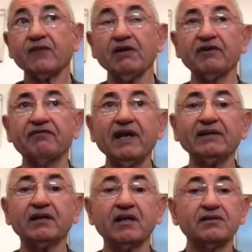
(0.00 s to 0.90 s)

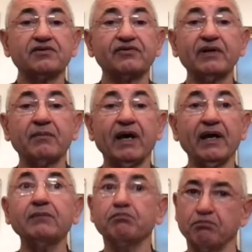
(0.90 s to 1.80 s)
reflected on the screen of my
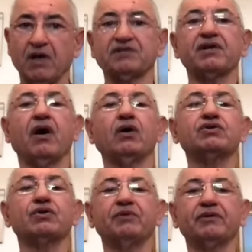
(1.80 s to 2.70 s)
head must
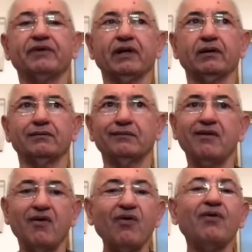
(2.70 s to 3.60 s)
also be real.
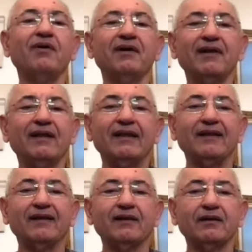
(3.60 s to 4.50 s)
No,
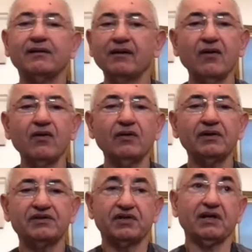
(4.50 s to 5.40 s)
no.
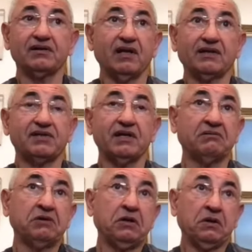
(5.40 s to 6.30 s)
It's just like
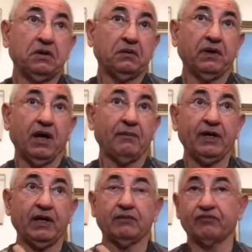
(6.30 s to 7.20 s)
saying, well, I'm
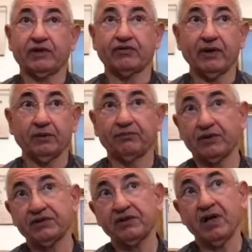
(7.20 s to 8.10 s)
a credible
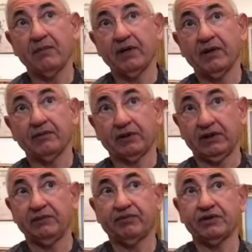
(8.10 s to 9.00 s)
person. I'm a
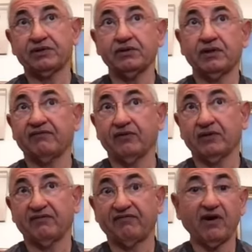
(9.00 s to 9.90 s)
clean person. Therefore,
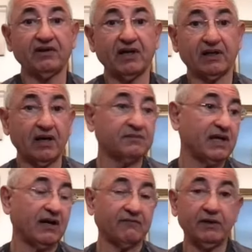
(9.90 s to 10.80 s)
the fart that comes
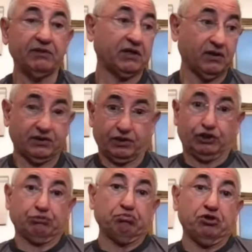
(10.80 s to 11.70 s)
out of me, because
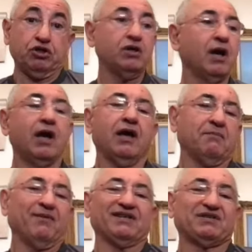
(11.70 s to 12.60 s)
it's me,
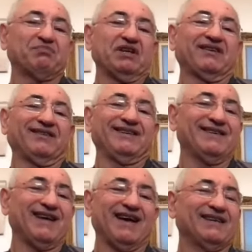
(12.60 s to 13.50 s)
must be
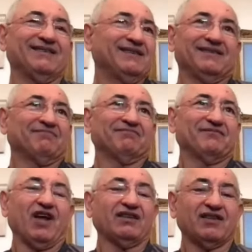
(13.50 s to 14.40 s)
clean and
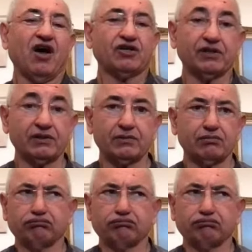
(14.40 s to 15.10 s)
not nauseous.